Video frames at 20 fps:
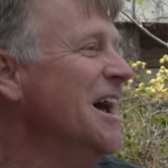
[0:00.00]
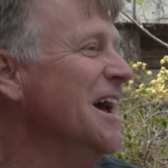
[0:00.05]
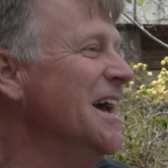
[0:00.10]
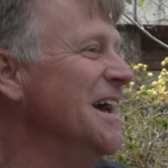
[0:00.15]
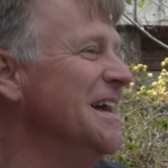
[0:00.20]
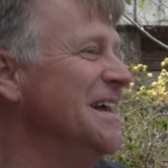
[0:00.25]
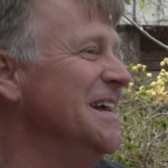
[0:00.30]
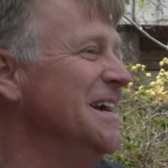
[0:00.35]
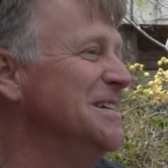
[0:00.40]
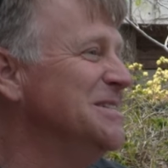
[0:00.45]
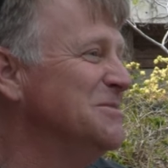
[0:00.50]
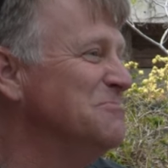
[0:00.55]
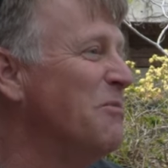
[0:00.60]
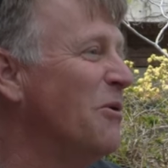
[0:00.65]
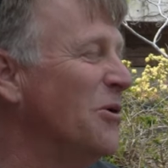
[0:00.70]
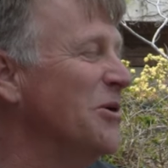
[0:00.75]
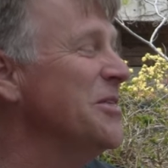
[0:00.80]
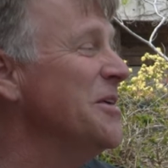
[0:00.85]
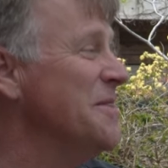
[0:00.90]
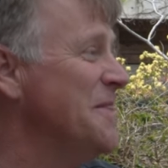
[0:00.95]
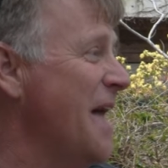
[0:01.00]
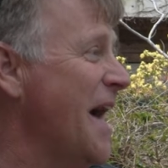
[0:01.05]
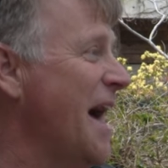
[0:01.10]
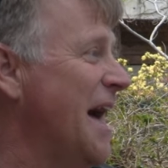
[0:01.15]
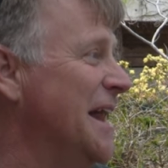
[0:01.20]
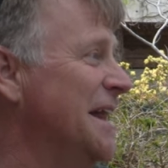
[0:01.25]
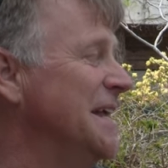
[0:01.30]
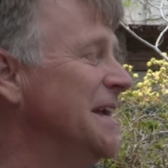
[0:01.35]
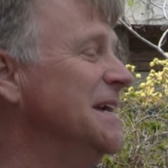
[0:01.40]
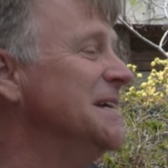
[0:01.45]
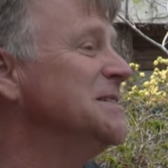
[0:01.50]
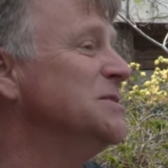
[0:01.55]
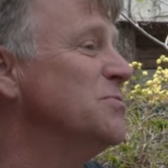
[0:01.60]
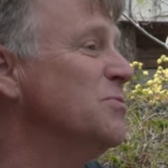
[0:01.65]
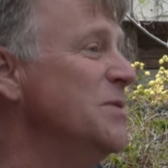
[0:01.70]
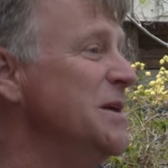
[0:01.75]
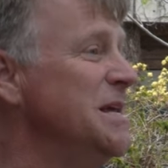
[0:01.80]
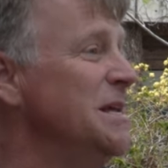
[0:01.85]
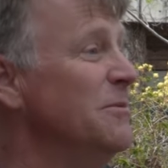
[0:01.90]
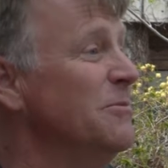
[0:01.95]
it's more than that it's
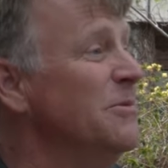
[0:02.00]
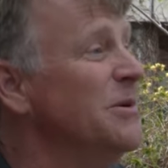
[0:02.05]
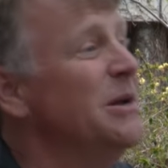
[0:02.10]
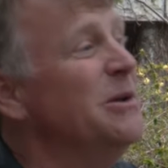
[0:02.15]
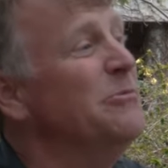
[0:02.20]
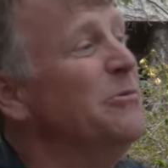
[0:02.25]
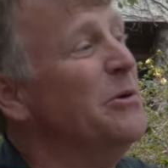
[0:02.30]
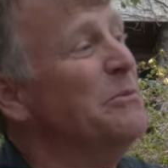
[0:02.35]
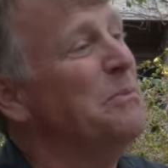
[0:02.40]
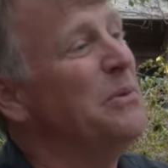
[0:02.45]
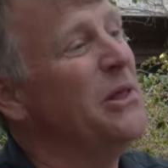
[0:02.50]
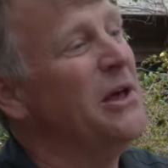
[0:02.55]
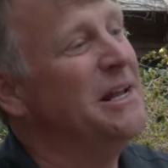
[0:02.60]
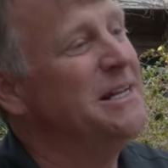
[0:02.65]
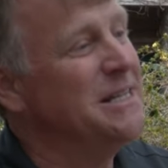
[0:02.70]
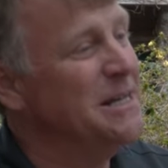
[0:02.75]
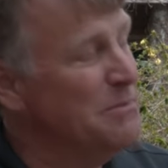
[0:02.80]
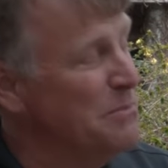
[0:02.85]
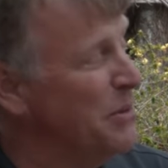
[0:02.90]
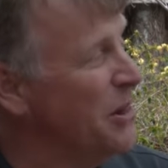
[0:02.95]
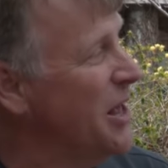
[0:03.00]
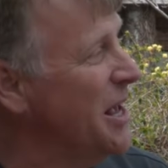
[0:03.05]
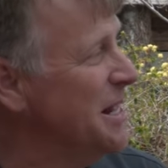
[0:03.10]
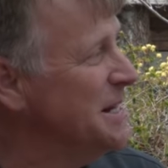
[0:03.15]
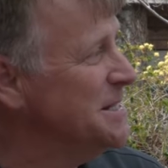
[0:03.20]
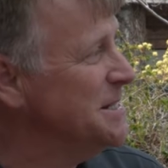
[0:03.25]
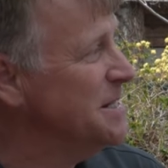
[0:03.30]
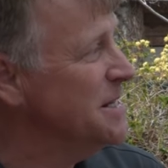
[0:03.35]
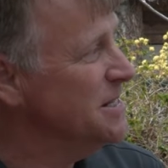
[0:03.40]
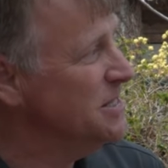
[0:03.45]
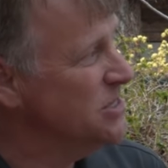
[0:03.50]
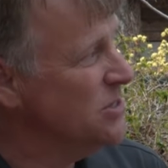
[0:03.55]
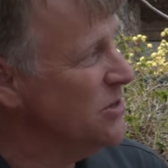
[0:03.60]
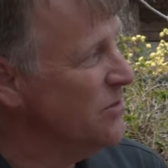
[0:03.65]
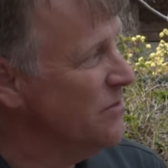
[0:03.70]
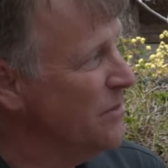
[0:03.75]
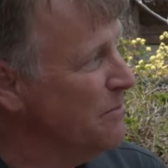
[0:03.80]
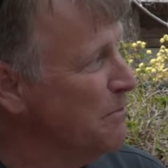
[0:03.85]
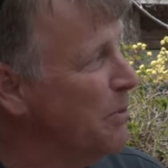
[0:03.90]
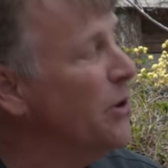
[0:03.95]
we we're planting plants that
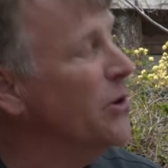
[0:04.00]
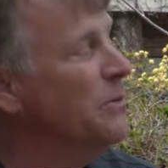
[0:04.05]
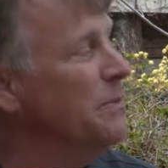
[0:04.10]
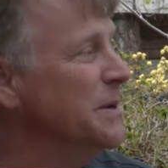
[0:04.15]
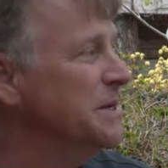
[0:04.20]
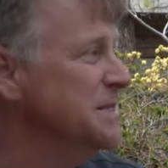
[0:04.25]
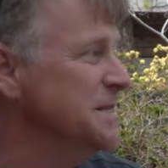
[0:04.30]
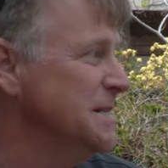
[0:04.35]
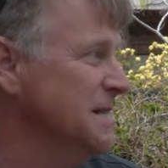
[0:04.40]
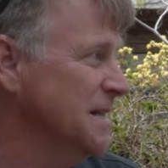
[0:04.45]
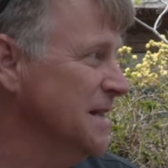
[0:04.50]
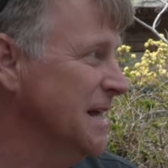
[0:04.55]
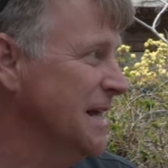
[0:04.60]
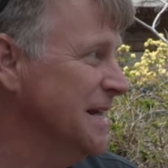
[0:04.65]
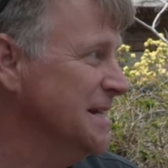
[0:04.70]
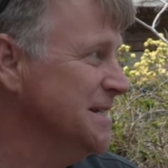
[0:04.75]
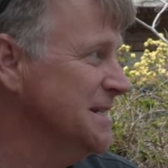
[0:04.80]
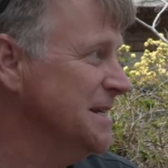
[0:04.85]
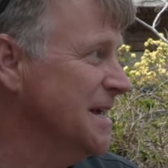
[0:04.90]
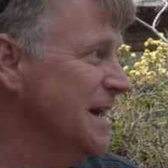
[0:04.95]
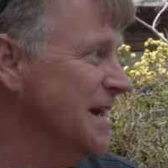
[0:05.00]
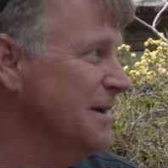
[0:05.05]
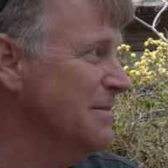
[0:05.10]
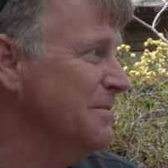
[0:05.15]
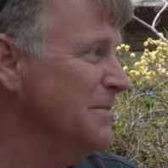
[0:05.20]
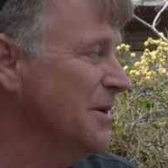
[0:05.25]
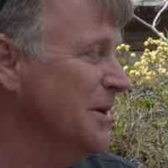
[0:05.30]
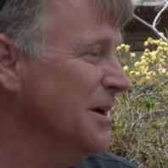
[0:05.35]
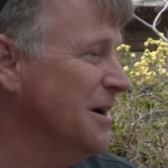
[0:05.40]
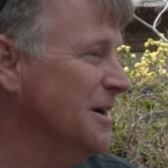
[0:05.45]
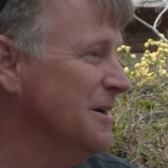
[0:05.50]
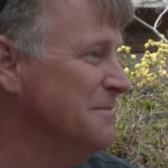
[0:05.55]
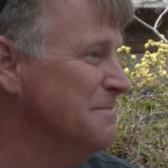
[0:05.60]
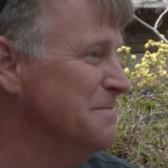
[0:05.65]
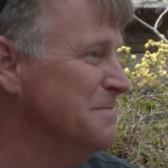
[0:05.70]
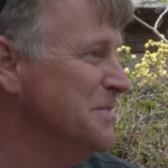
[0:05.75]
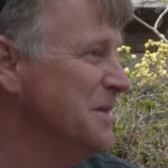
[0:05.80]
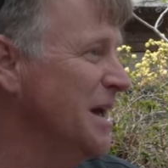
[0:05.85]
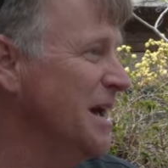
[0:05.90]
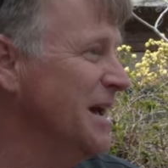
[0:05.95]
serve a purpose in the landscape
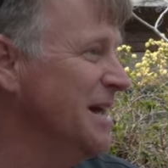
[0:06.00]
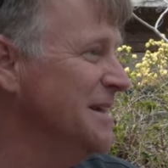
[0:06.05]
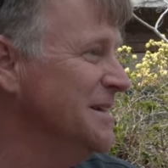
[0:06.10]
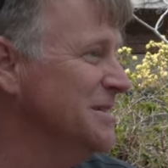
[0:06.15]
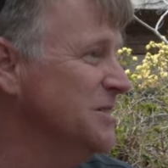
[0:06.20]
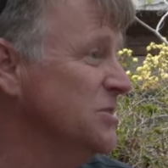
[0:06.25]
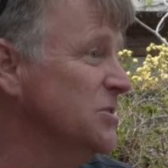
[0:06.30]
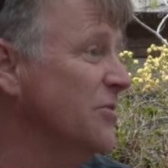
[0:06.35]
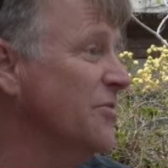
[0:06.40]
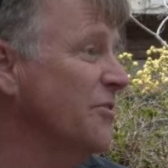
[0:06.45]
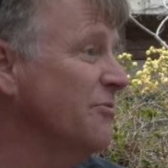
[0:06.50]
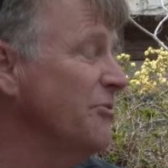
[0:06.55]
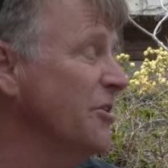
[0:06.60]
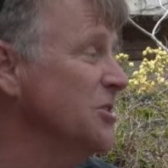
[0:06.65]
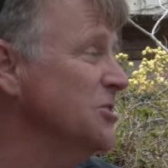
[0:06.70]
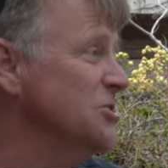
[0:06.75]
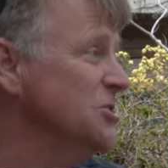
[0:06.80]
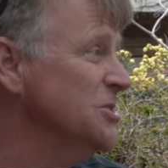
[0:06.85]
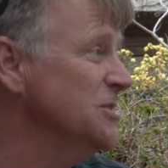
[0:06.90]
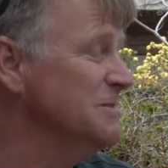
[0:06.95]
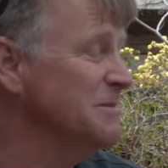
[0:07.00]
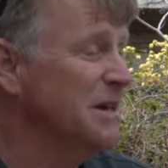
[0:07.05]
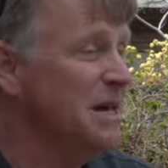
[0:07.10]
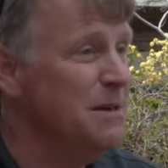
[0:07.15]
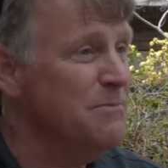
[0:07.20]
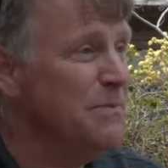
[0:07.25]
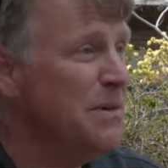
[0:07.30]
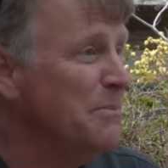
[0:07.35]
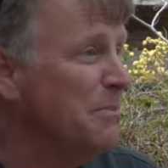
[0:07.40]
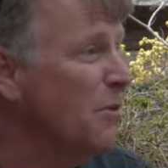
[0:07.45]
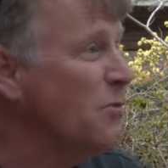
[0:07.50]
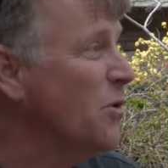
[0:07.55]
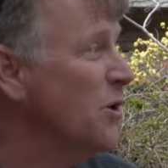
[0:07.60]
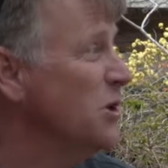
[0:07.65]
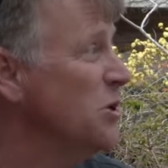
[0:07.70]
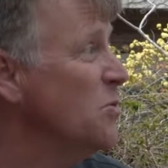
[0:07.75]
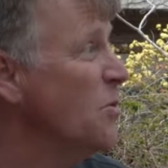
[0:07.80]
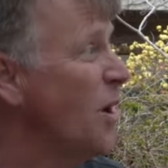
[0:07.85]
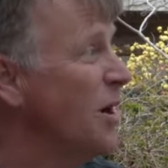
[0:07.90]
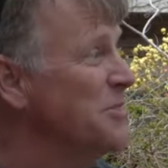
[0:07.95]
um, and serve a function keep people
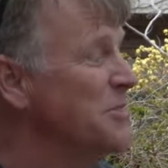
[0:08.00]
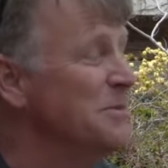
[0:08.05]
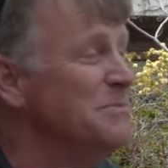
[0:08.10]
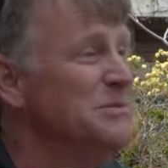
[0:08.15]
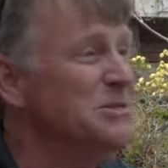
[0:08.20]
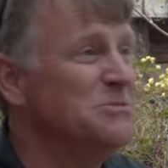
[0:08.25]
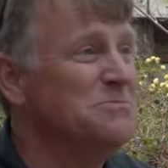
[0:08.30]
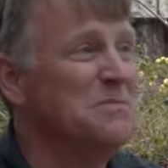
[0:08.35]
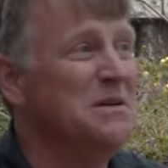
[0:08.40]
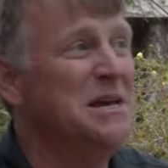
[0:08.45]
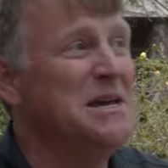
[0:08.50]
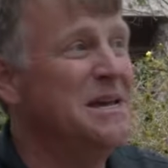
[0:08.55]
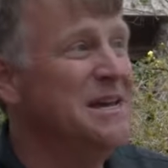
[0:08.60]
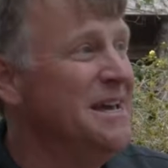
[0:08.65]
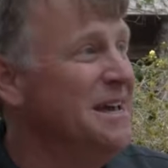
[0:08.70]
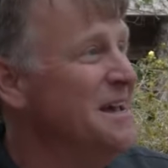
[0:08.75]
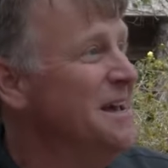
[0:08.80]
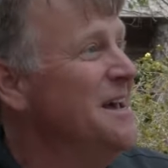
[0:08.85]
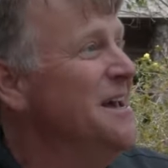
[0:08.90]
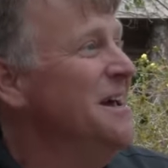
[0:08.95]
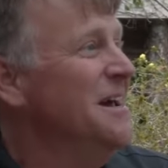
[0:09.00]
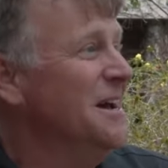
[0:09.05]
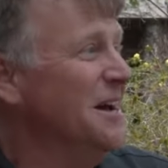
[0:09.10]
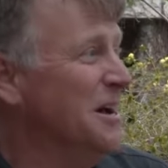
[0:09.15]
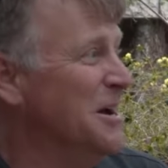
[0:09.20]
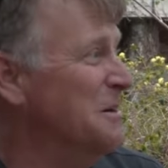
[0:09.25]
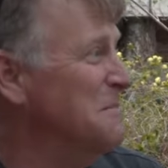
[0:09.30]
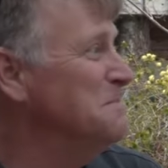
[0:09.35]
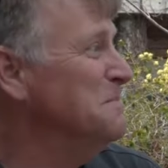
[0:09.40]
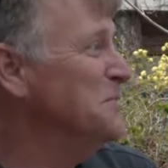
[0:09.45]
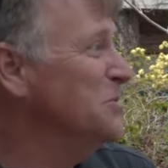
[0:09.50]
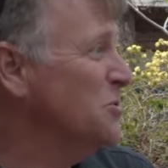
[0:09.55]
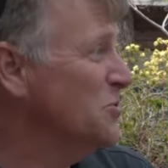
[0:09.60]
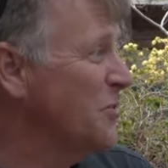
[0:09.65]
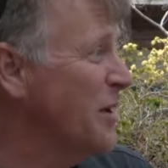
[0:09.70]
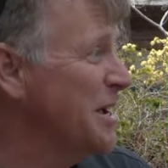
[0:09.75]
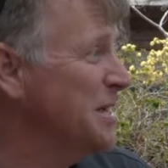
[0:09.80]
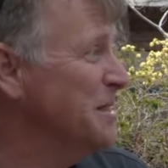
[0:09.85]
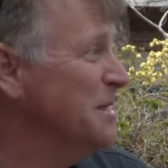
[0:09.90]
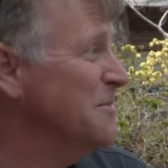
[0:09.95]
where you want them to be um,
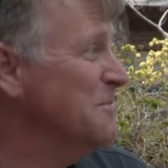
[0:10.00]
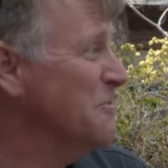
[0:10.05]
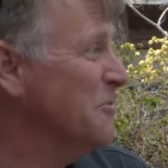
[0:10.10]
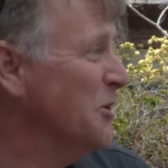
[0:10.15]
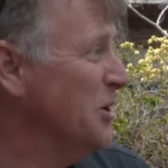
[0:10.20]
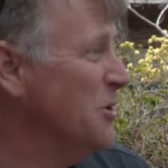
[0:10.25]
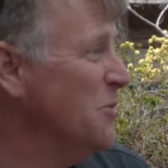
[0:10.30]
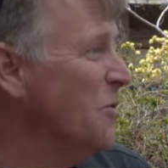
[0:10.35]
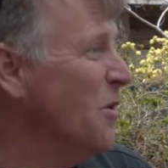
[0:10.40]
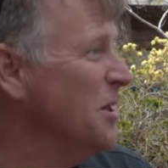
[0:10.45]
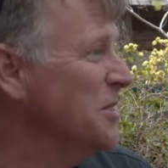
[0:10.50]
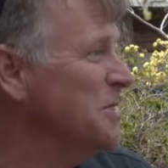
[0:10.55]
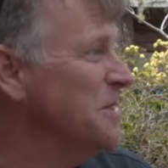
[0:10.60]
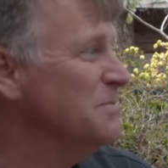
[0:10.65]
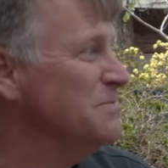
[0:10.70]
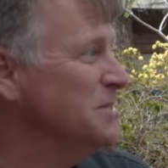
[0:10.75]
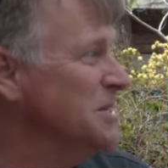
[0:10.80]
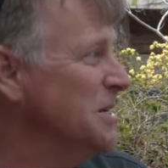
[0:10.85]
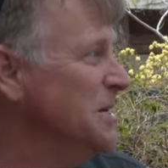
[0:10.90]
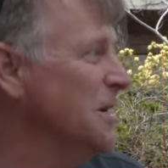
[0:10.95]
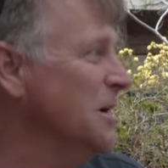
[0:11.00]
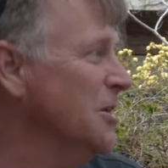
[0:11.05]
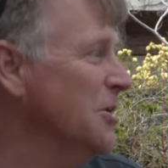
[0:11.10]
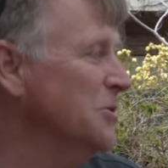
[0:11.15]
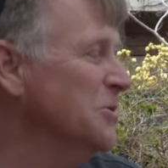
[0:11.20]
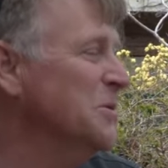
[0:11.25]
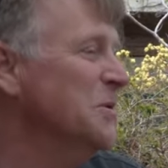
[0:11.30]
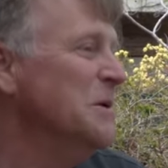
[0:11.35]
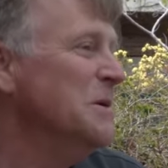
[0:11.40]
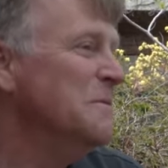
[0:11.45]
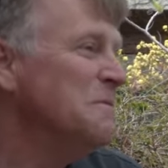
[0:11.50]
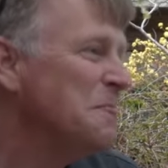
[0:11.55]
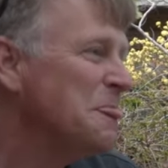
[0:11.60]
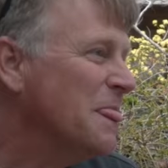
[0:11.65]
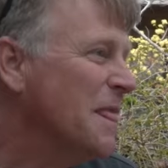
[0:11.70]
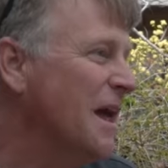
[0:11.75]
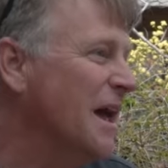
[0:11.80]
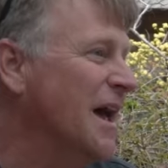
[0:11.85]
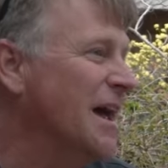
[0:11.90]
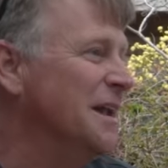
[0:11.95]
direct them where you want them to go
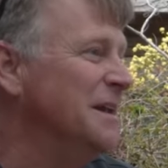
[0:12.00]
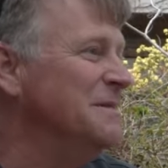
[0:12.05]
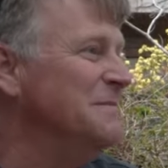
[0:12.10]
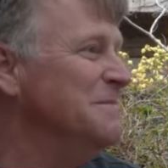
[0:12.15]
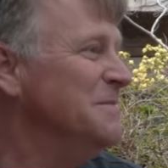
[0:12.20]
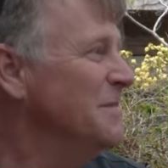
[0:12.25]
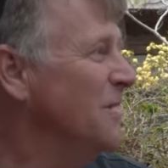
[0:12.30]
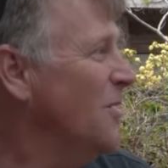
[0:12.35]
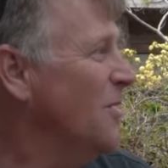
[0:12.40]
and